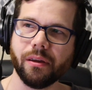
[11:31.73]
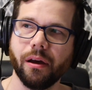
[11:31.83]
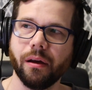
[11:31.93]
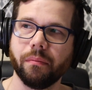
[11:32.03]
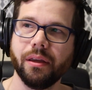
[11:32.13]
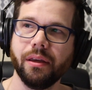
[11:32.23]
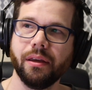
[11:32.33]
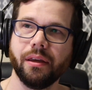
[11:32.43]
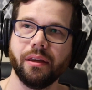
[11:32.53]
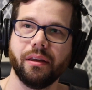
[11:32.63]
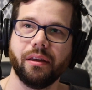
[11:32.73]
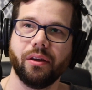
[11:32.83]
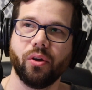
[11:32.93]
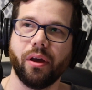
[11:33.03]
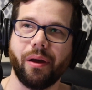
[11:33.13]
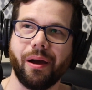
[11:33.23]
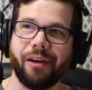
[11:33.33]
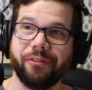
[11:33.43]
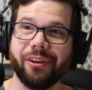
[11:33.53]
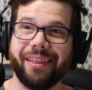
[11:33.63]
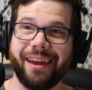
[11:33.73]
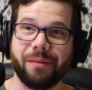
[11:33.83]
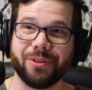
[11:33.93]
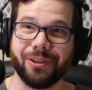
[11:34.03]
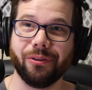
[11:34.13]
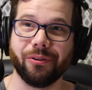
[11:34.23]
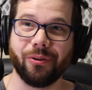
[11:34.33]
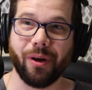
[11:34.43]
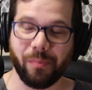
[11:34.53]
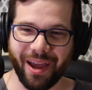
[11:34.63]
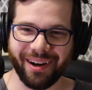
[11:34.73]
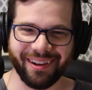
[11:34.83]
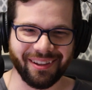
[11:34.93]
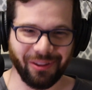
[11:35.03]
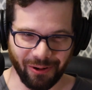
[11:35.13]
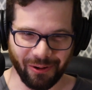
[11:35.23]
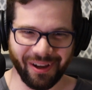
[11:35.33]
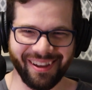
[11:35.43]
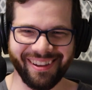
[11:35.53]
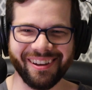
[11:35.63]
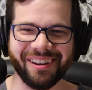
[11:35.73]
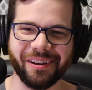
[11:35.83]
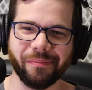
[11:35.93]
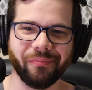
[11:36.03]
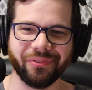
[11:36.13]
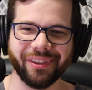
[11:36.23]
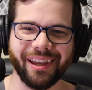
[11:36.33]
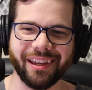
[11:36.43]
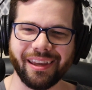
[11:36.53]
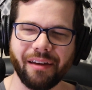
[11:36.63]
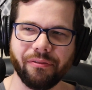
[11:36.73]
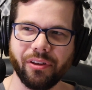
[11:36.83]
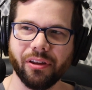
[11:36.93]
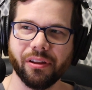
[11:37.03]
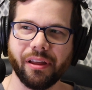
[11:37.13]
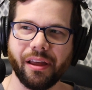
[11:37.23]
I feel that I'm still quite bad at it though. I feel